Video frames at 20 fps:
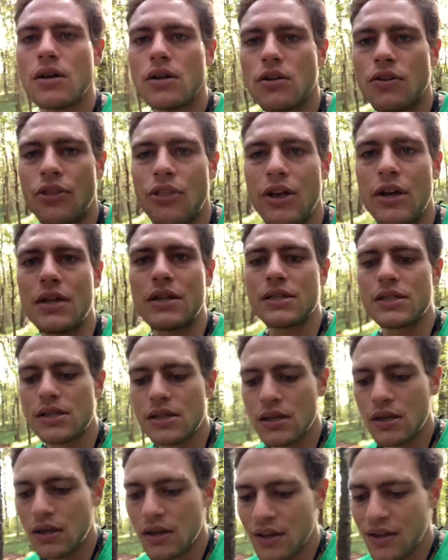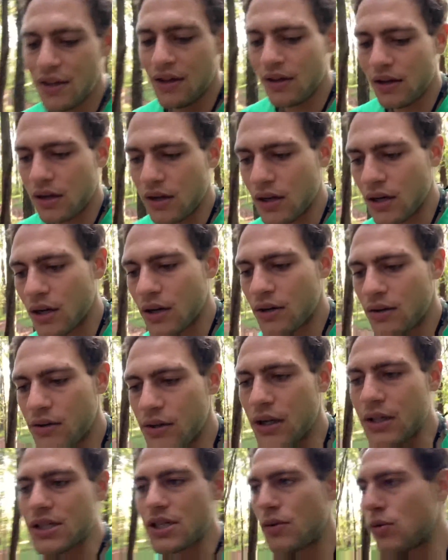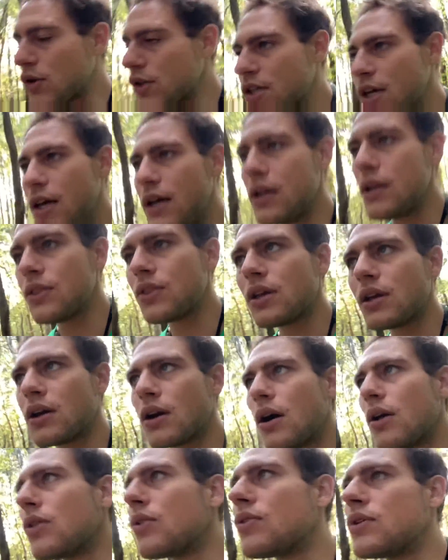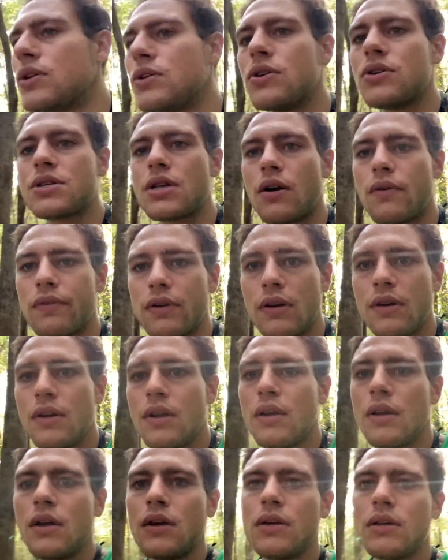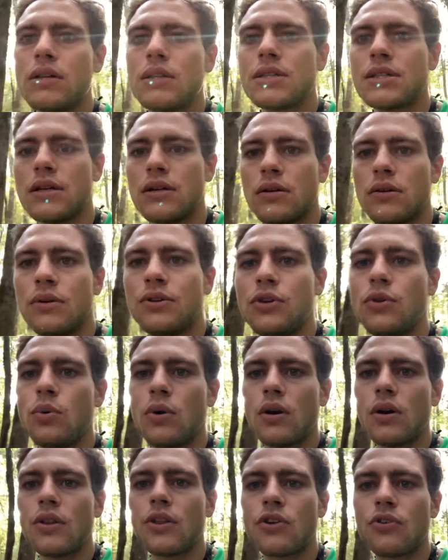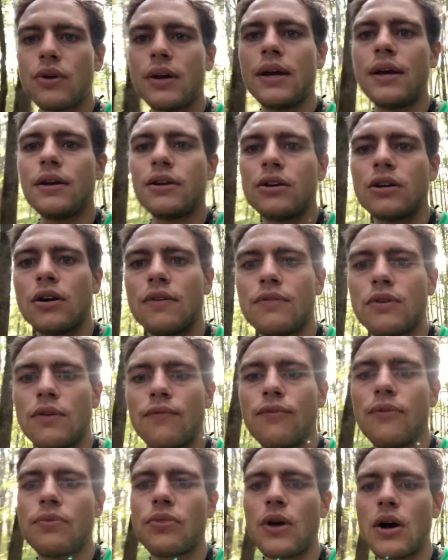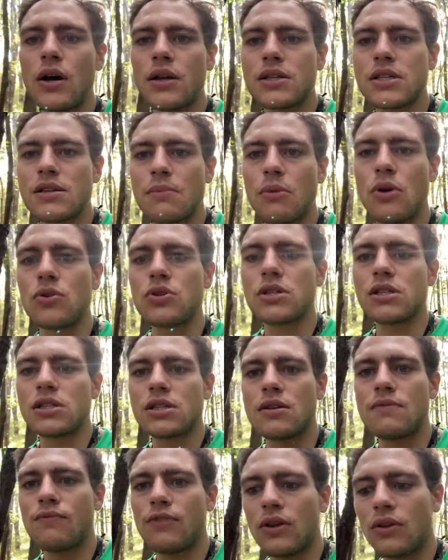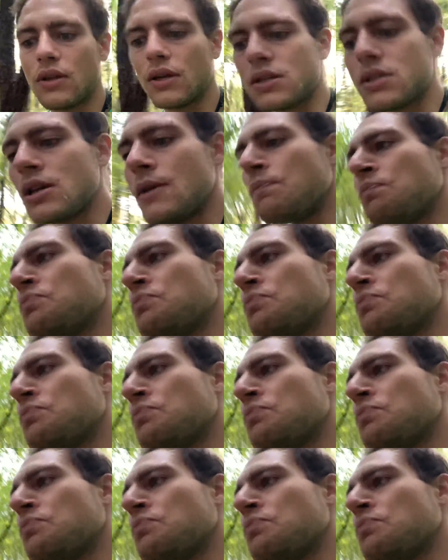other things. Uh, not subject to anything other than yourself. So you are the creator of your thoughts, emotions, and feelings.